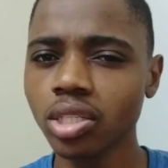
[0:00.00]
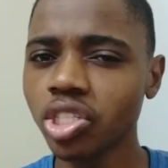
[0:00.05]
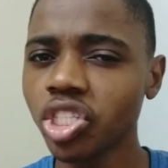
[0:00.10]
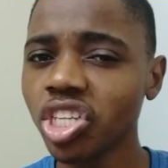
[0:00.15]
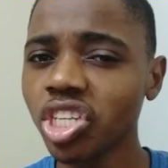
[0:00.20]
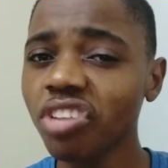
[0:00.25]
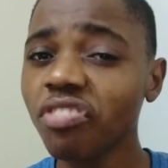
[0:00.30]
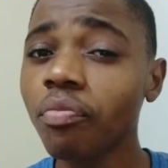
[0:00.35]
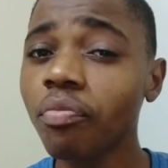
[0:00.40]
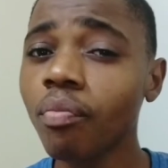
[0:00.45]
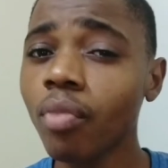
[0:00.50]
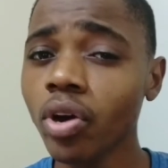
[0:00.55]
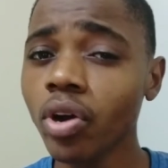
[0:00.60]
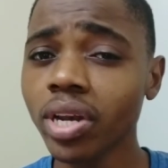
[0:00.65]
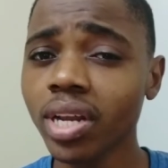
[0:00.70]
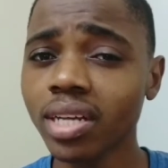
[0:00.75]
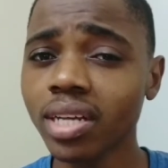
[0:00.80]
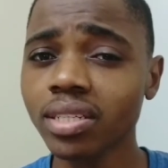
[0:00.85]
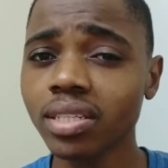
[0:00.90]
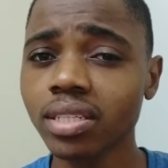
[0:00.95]
chief
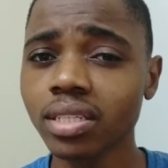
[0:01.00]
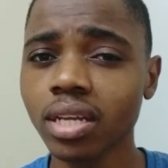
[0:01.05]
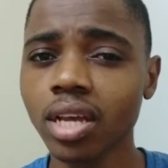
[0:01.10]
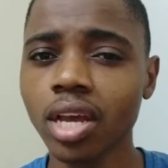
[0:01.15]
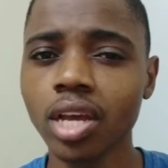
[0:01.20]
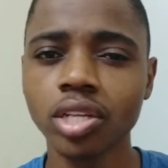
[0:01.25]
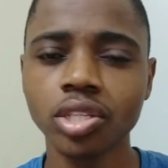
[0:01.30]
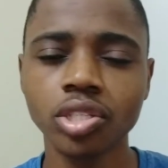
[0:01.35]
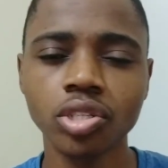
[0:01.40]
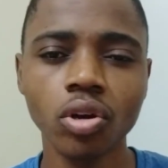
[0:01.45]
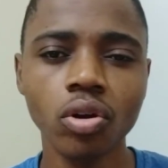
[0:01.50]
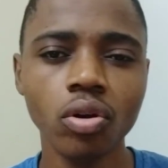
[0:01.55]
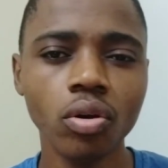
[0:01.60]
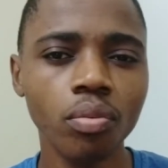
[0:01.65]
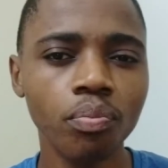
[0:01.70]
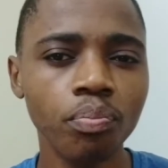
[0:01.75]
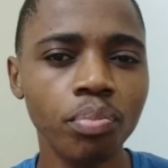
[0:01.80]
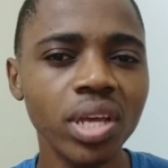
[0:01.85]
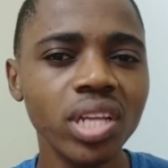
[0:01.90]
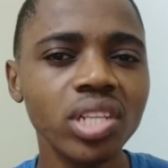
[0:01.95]
mourners?
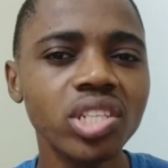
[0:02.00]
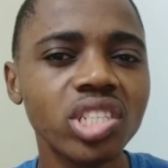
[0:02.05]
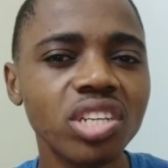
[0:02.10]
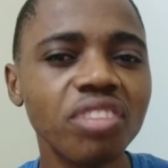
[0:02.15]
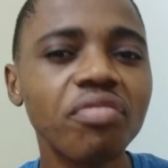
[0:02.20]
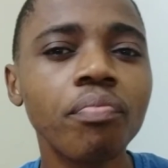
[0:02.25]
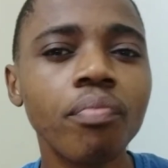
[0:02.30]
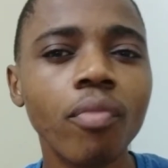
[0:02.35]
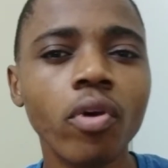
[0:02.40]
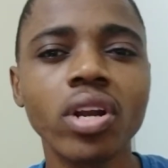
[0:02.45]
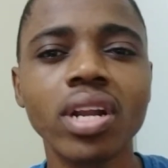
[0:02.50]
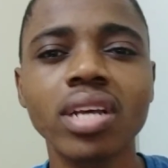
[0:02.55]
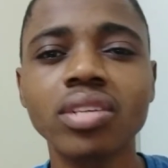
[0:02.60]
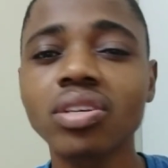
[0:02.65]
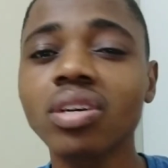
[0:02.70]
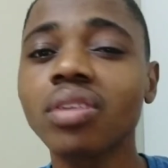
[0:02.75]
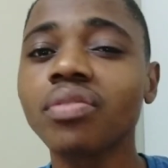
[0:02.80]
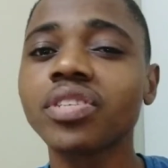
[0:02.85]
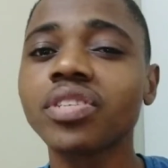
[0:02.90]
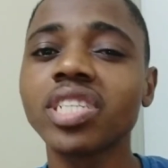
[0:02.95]
So being chief mourners
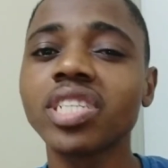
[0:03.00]
of